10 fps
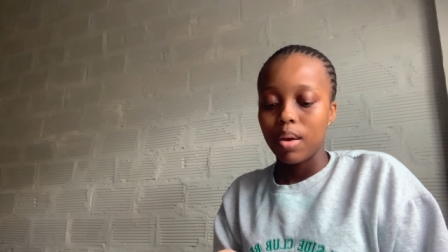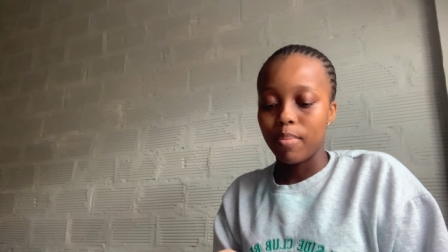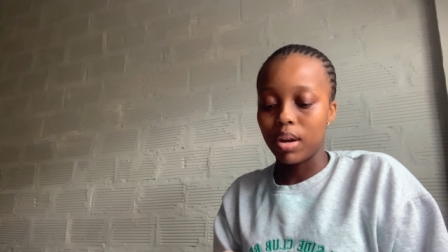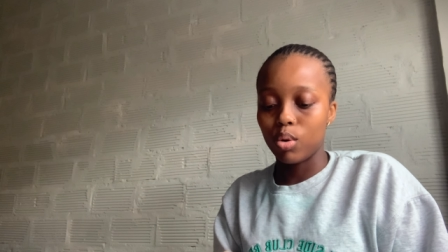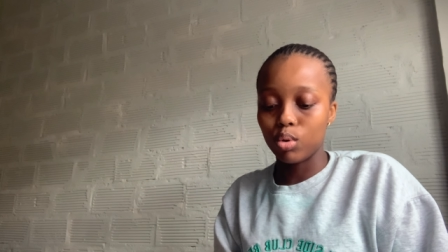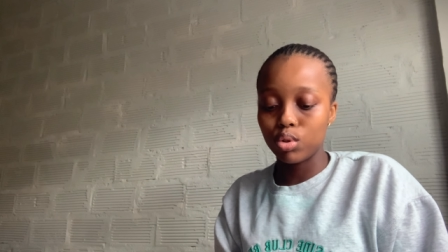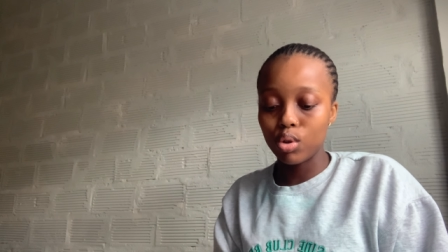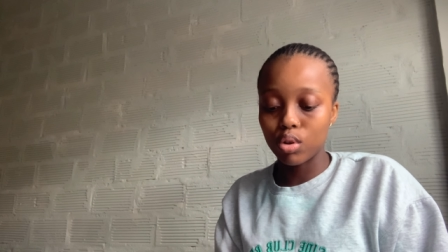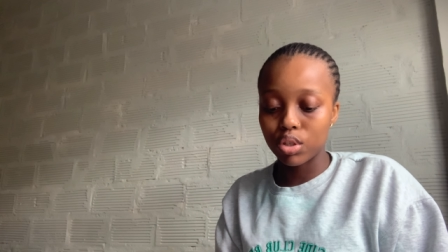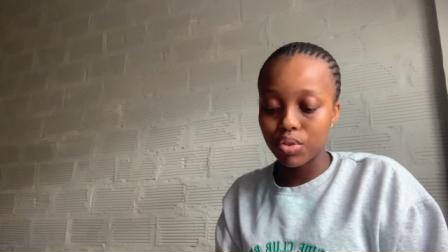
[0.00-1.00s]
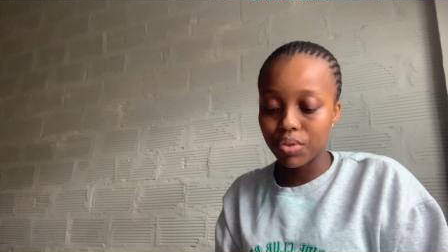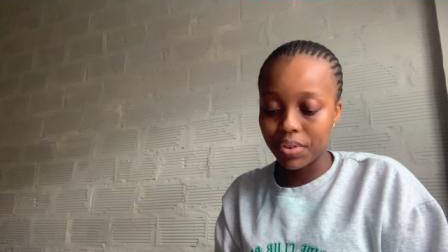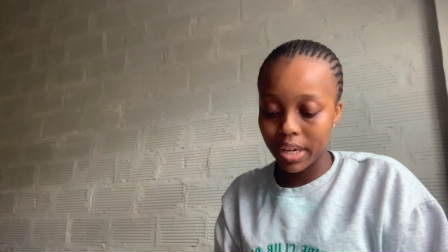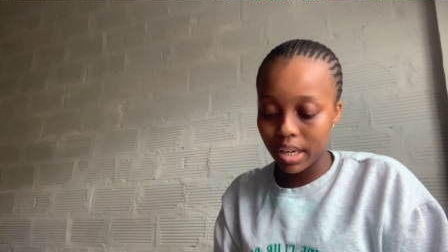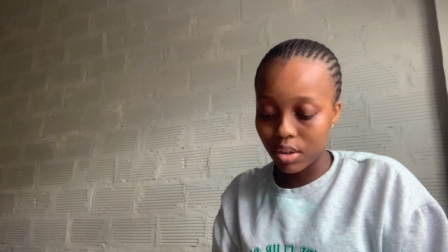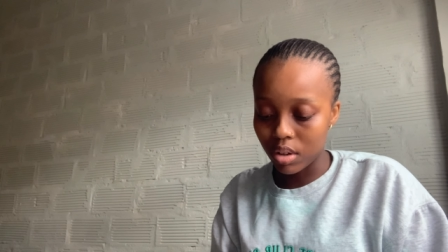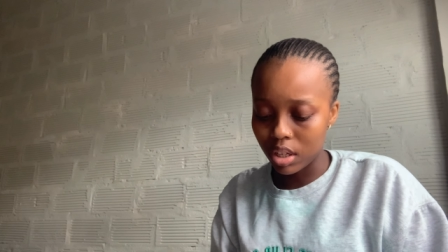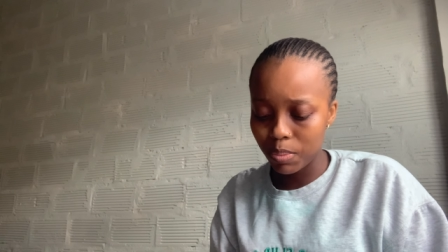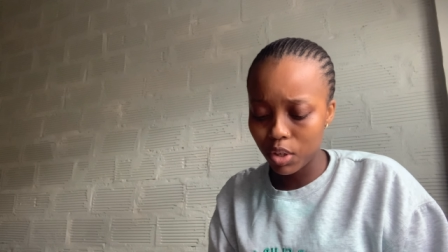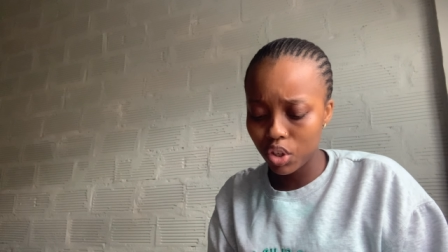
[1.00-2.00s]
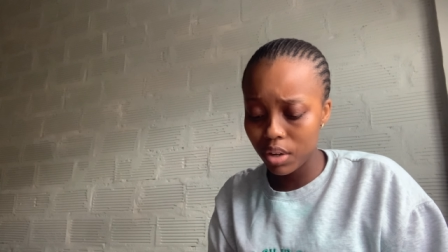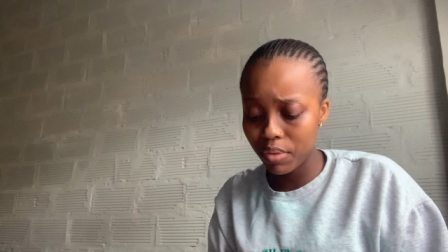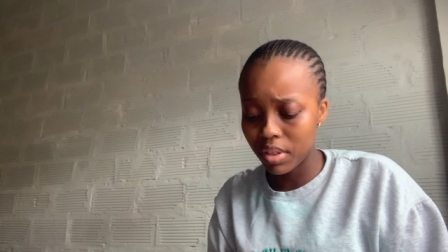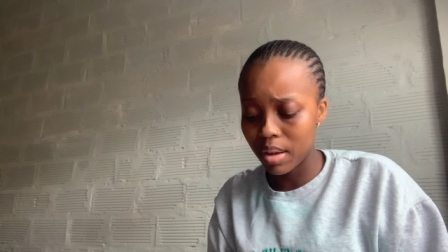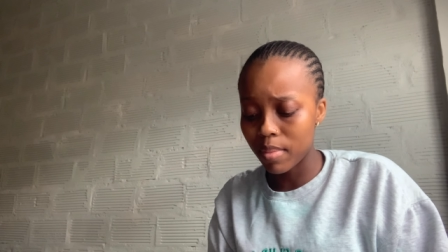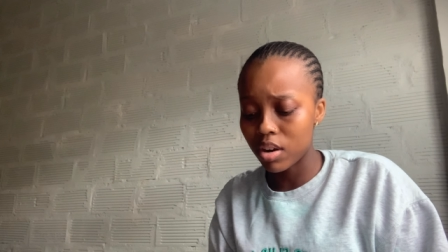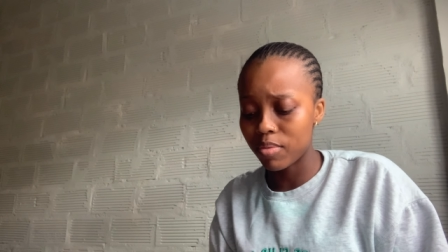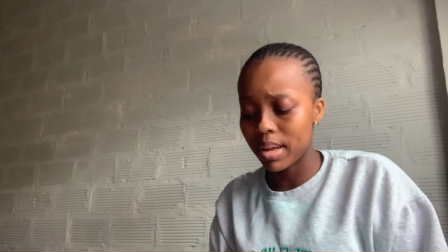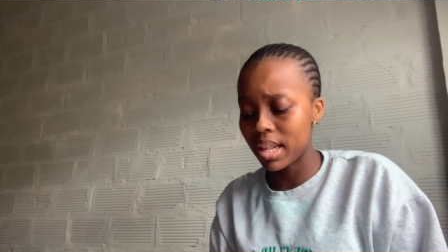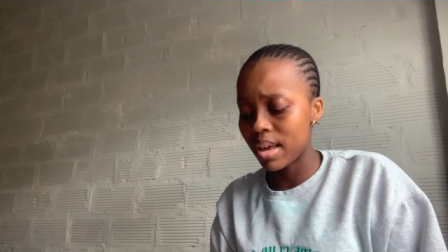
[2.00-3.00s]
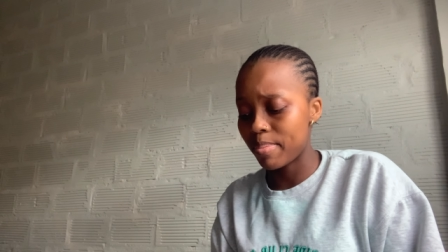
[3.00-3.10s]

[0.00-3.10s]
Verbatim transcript: But it also looks really good, especially for the amount of money I